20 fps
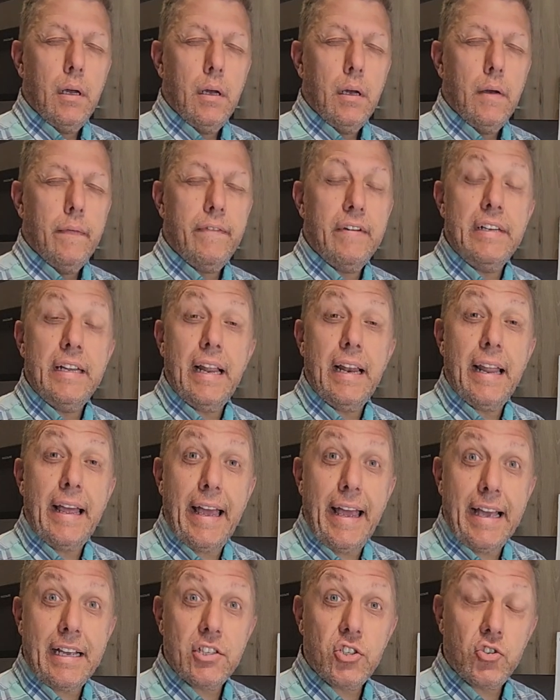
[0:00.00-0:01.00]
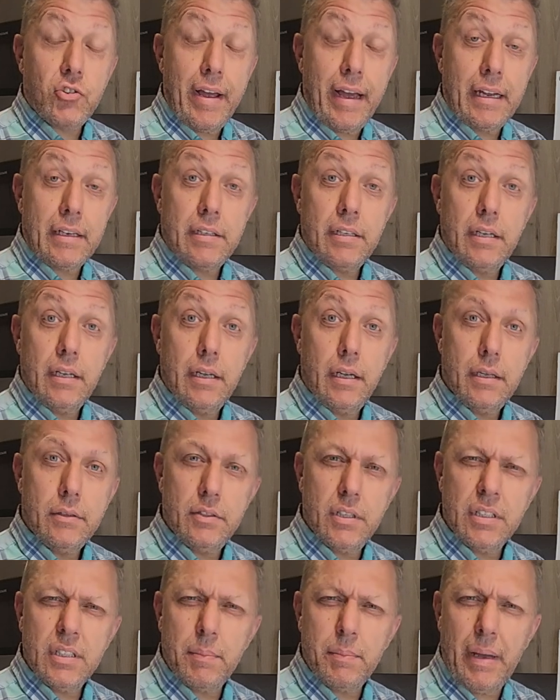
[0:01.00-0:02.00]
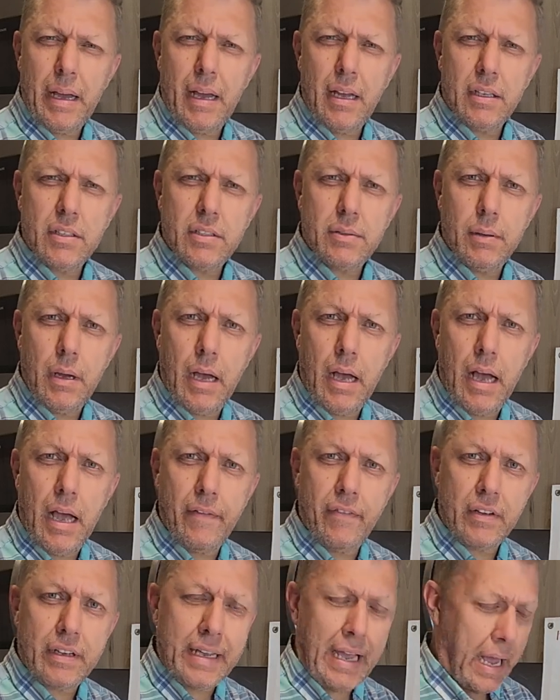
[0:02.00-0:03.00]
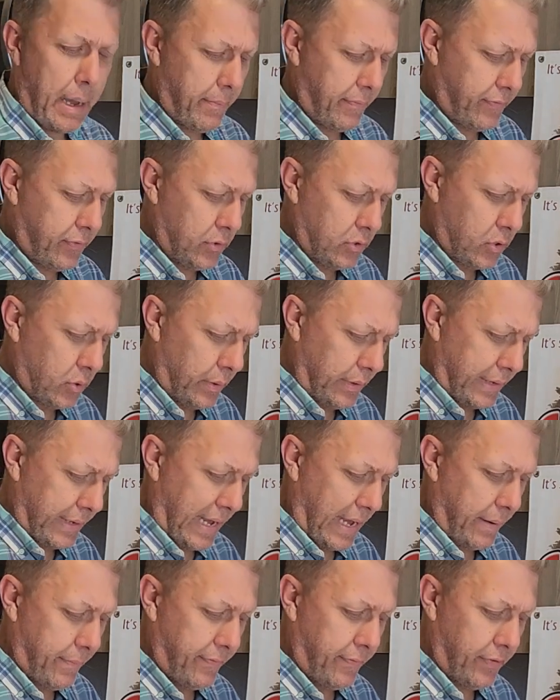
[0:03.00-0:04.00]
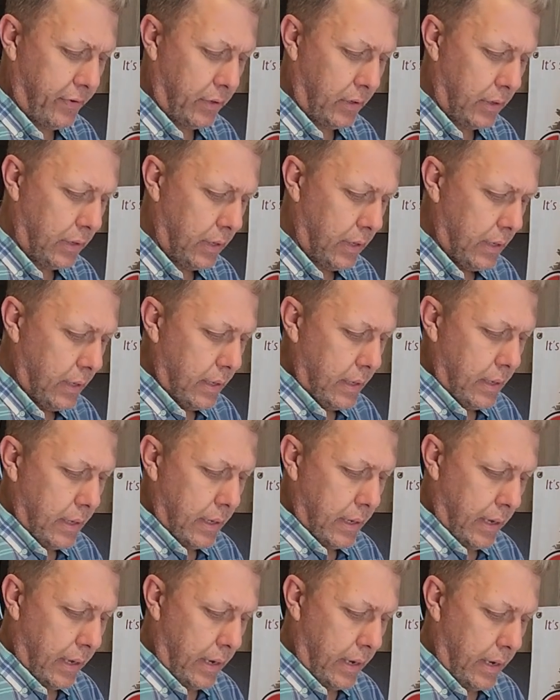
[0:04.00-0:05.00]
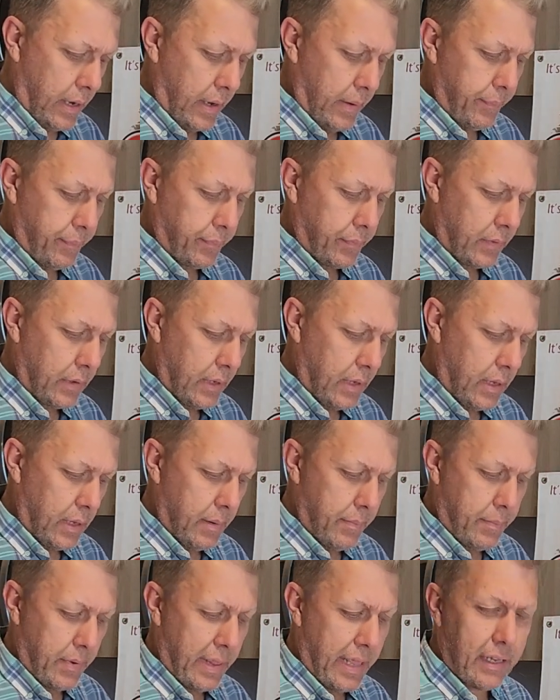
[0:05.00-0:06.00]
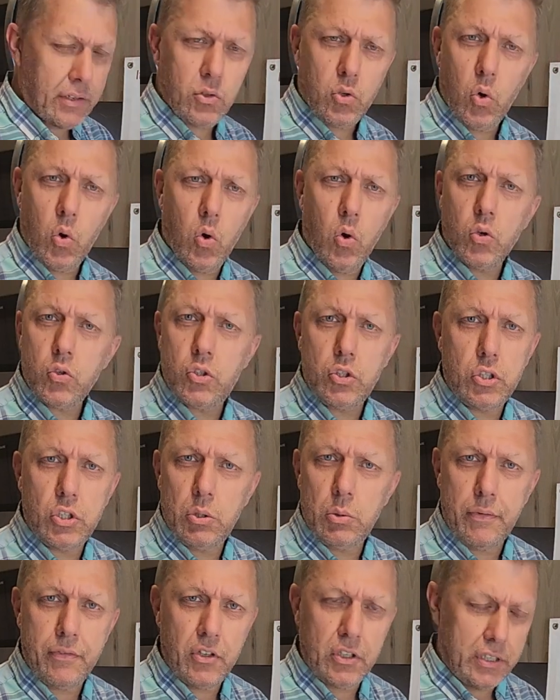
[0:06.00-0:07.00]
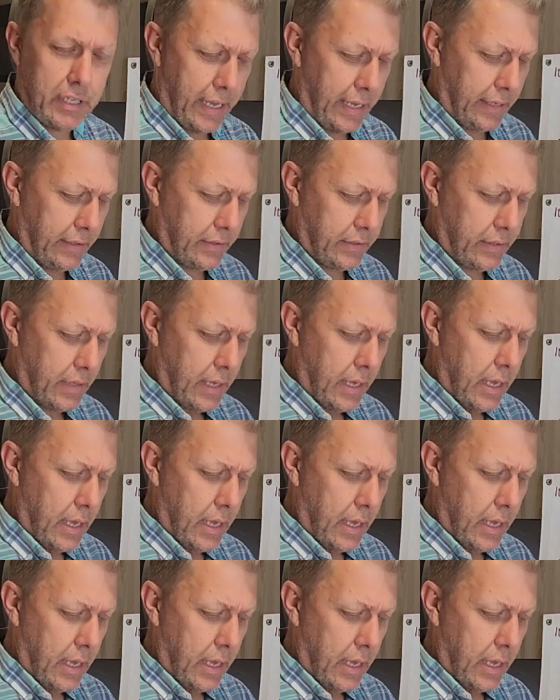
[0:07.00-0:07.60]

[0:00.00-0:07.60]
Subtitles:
vanilla extract, just about half a capful to a capful, but that's all to do with your taste.